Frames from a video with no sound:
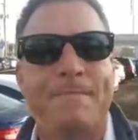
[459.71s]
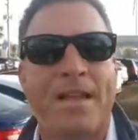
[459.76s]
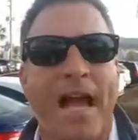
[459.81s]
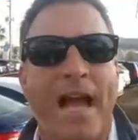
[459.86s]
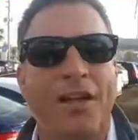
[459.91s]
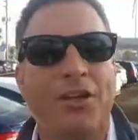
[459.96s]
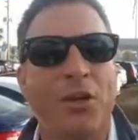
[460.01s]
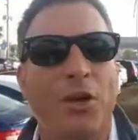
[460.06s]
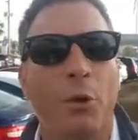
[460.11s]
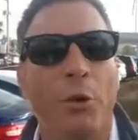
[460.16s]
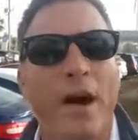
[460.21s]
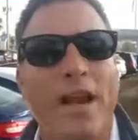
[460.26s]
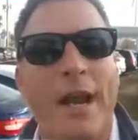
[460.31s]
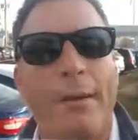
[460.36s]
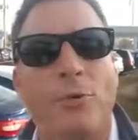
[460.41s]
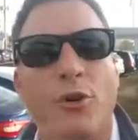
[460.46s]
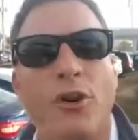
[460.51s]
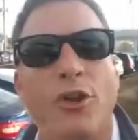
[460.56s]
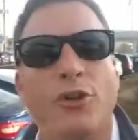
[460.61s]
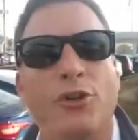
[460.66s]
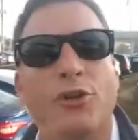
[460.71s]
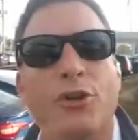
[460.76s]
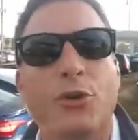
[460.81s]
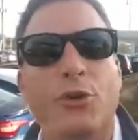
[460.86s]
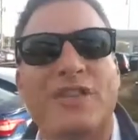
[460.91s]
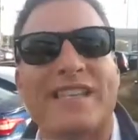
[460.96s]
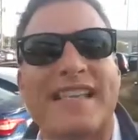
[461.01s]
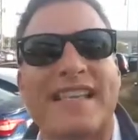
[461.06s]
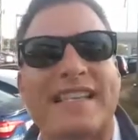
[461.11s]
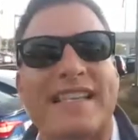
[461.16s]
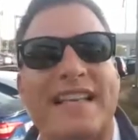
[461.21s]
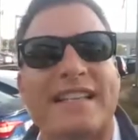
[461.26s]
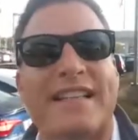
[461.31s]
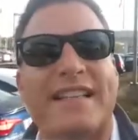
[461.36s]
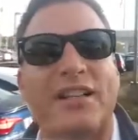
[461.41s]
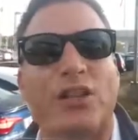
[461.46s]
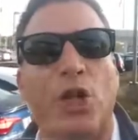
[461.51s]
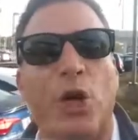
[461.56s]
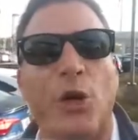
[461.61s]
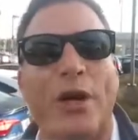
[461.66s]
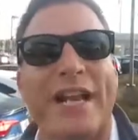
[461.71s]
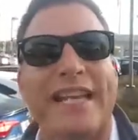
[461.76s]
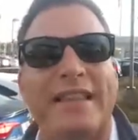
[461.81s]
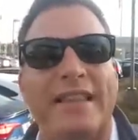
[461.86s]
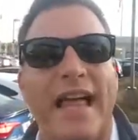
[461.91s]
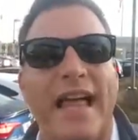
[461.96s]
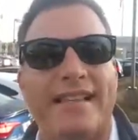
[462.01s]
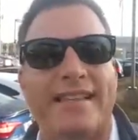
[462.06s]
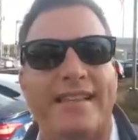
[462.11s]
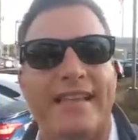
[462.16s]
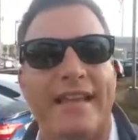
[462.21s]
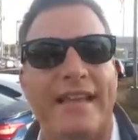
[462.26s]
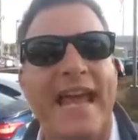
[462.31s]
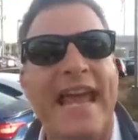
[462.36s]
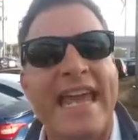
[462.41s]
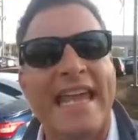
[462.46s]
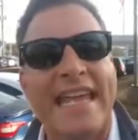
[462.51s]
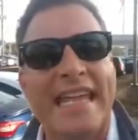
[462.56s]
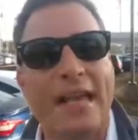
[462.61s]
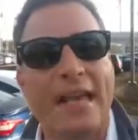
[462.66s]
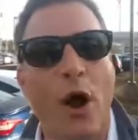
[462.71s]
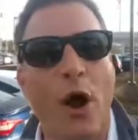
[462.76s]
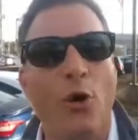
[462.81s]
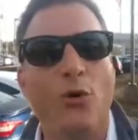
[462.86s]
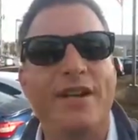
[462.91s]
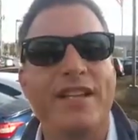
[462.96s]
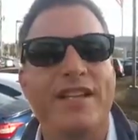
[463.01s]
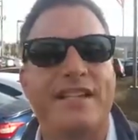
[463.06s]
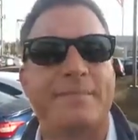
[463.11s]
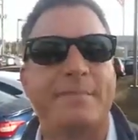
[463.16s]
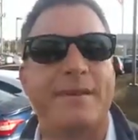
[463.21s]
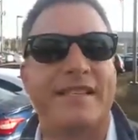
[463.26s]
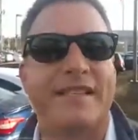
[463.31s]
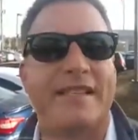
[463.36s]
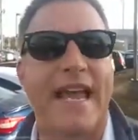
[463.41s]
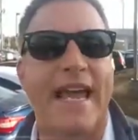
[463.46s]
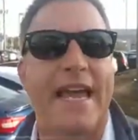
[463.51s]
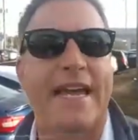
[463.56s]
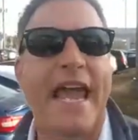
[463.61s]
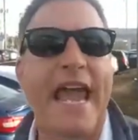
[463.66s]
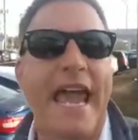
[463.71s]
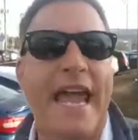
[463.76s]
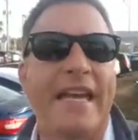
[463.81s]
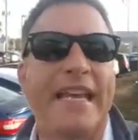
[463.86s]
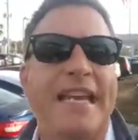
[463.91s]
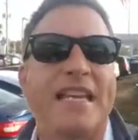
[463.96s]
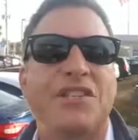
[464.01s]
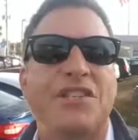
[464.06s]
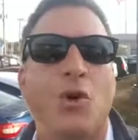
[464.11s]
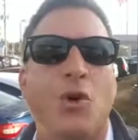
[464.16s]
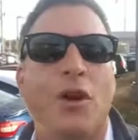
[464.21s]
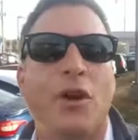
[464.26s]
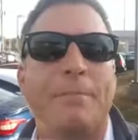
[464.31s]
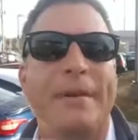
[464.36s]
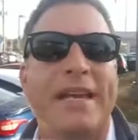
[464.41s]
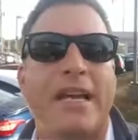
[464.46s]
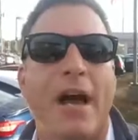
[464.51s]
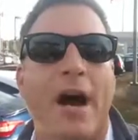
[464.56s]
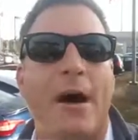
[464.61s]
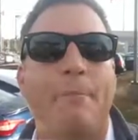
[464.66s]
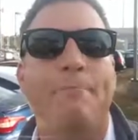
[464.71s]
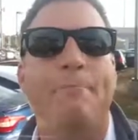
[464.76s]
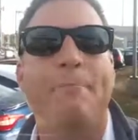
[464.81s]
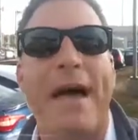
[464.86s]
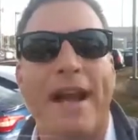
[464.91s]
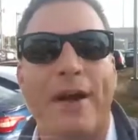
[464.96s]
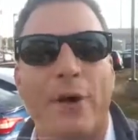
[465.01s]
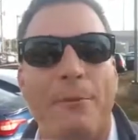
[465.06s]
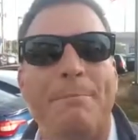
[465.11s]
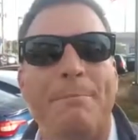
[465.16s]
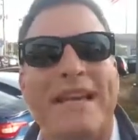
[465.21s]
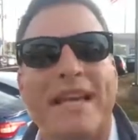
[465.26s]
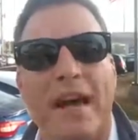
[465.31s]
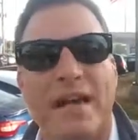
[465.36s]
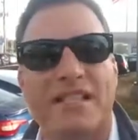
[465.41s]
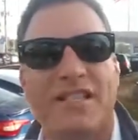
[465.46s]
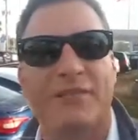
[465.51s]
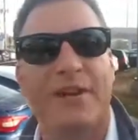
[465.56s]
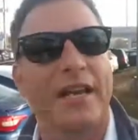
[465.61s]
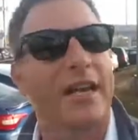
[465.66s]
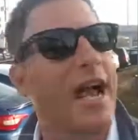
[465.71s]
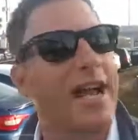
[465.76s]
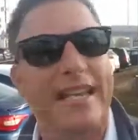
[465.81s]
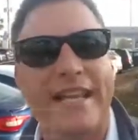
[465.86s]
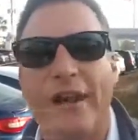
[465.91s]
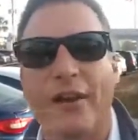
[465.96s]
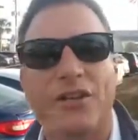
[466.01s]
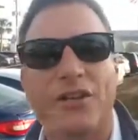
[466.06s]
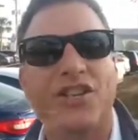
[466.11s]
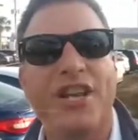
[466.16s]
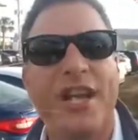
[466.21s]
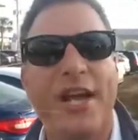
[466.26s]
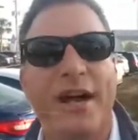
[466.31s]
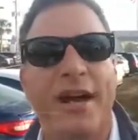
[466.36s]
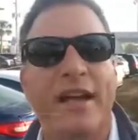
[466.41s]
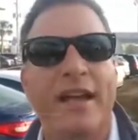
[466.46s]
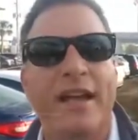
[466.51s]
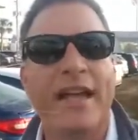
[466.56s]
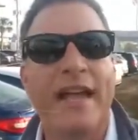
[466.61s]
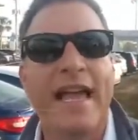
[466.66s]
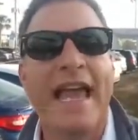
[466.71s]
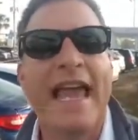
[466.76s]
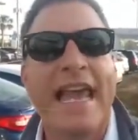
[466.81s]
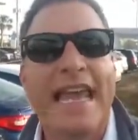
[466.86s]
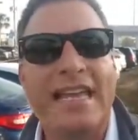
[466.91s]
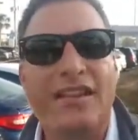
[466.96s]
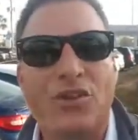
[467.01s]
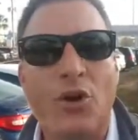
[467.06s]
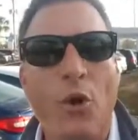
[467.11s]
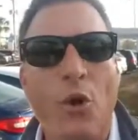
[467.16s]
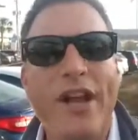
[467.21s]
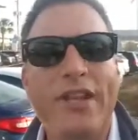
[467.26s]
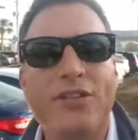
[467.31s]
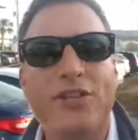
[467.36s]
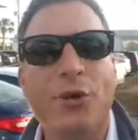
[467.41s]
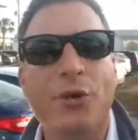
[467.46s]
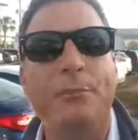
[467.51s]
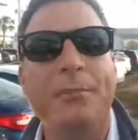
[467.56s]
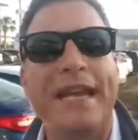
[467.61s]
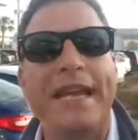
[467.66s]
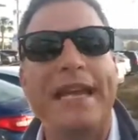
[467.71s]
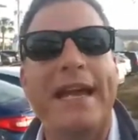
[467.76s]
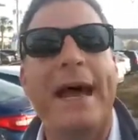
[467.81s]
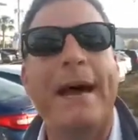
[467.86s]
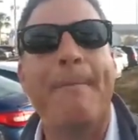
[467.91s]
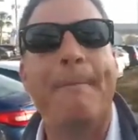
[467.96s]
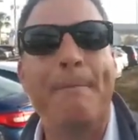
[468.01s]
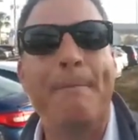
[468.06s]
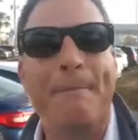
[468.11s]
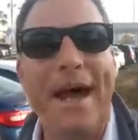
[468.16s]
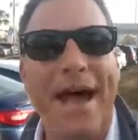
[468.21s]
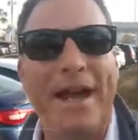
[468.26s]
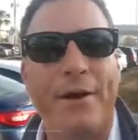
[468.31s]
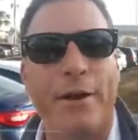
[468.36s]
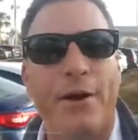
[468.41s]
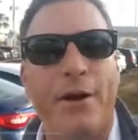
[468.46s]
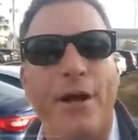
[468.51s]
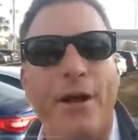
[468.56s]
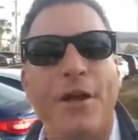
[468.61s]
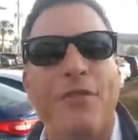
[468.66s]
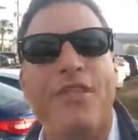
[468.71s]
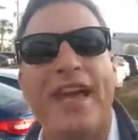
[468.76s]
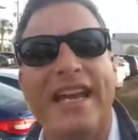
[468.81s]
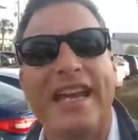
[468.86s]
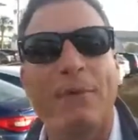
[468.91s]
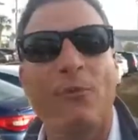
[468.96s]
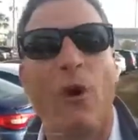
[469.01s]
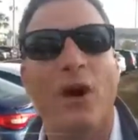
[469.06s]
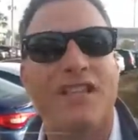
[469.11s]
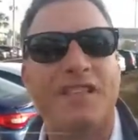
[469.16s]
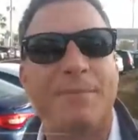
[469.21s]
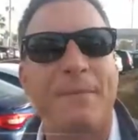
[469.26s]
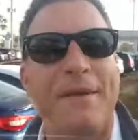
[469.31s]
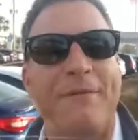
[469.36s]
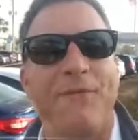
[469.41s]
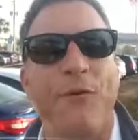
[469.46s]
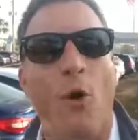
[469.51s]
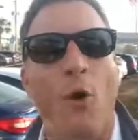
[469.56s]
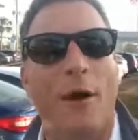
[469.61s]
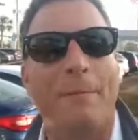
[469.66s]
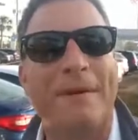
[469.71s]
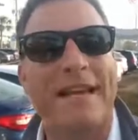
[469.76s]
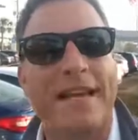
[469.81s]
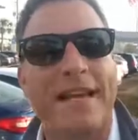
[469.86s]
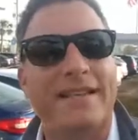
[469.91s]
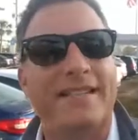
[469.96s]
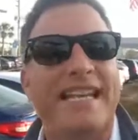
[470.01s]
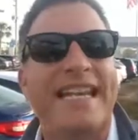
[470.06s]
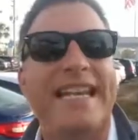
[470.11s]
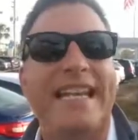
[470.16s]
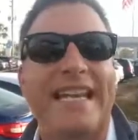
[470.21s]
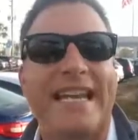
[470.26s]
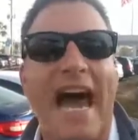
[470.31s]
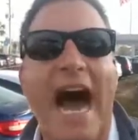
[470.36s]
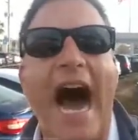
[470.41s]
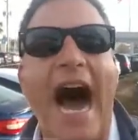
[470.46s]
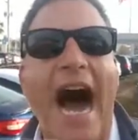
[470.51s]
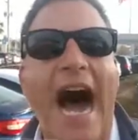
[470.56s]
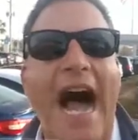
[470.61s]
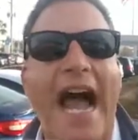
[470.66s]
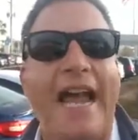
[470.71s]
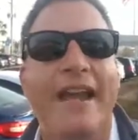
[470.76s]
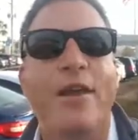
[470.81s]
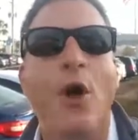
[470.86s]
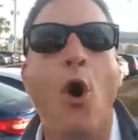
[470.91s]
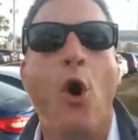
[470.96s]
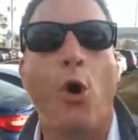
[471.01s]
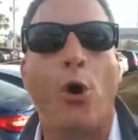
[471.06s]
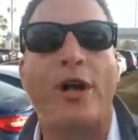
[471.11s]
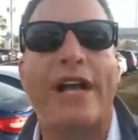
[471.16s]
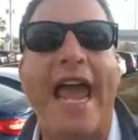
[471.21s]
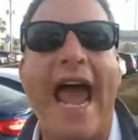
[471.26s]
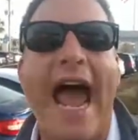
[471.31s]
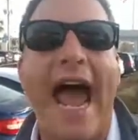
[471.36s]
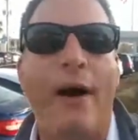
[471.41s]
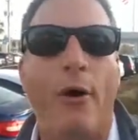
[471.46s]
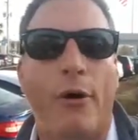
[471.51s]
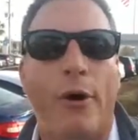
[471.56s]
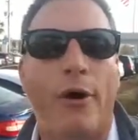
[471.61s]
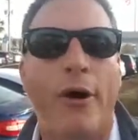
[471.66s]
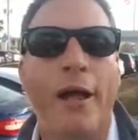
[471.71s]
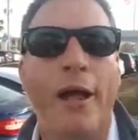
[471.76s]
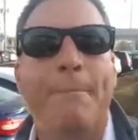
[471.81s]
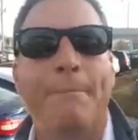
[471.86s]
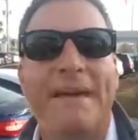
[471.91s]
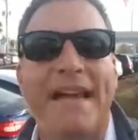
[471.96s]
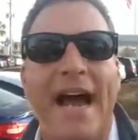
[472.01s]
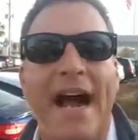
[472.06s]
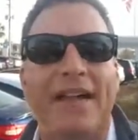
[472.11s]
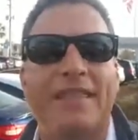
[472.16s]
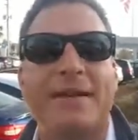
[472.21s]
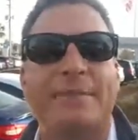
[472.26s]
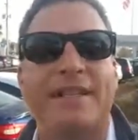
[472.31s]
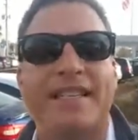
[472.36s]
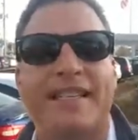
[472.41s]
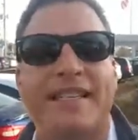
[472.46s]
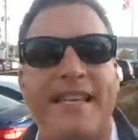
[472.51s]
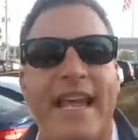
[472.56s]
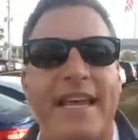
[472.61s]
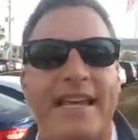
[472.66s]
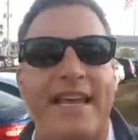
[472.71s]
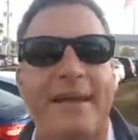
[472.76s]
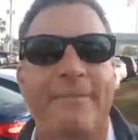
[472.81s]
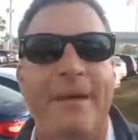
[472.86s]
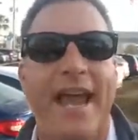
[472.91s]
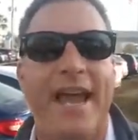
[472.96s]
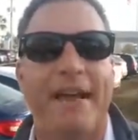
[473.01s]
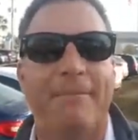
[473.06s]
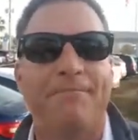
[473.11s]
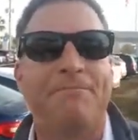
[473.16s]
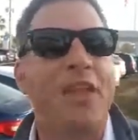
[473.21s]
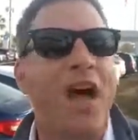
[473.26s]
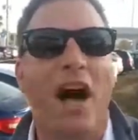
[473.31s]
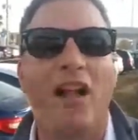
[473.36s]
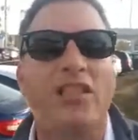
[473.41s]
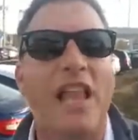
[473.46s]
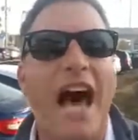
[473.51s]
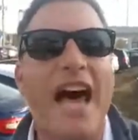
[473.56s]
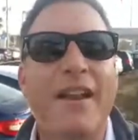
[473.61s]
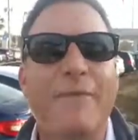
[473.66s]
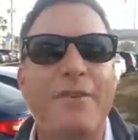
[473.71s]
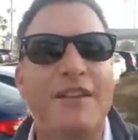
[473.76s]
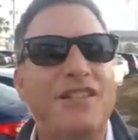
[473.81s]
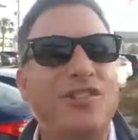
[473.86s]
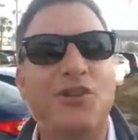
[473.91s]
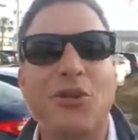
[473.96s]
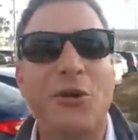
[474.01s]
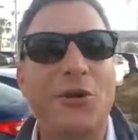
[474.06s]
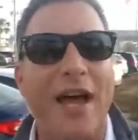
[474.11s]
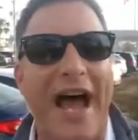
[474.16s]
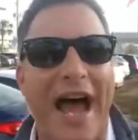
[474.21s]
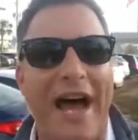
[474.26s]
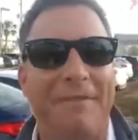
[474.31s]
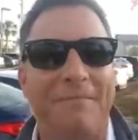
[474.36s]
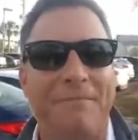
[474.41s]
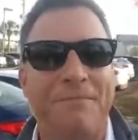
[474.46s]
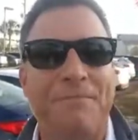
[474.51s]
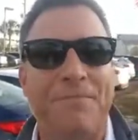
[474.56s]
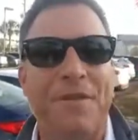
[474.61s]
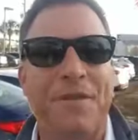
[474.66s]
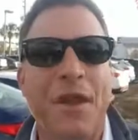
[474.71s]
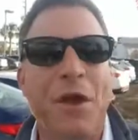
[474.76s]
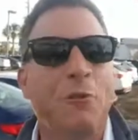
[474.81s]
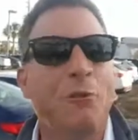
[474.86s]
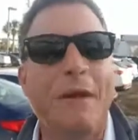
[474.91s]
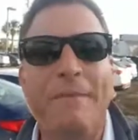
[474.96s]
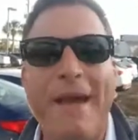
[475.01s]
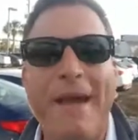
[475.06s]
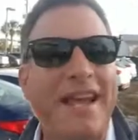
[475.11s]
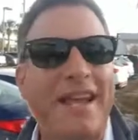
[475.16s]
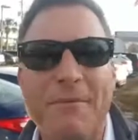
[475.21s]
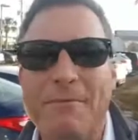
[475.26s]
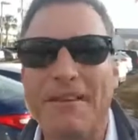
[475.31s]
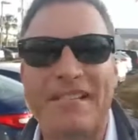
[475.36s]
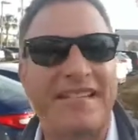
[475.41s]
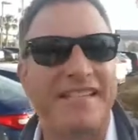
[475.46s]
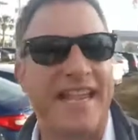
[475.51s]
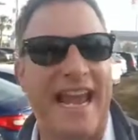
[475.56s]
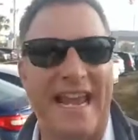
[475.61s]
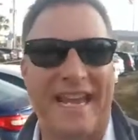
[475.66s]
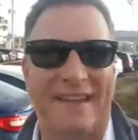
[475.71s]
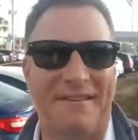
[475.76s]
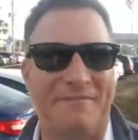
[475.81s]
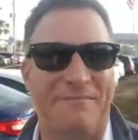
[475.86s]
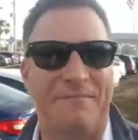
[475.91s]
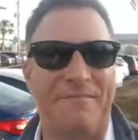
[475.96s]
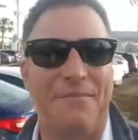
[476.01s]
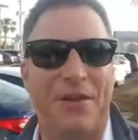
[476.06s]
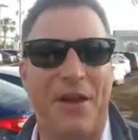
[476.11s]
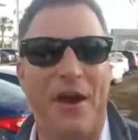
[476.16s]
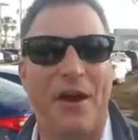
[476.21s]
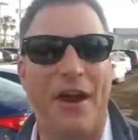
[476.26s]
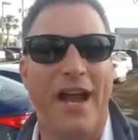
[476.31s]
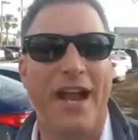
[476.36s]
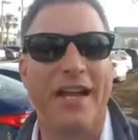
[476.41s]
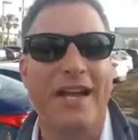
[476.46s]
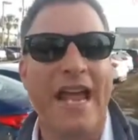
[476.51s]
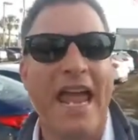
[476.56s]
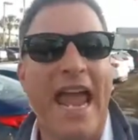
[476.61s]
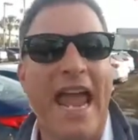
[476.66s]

And you know what? I'm going to use this as a learning lesson. He owned his mistake, and he's going to become better because of it. I guarantee you. He's going to be better than he was before because he didn't hide or cower behind the mistake he made. A lot of us do that. We make a mistake. All right?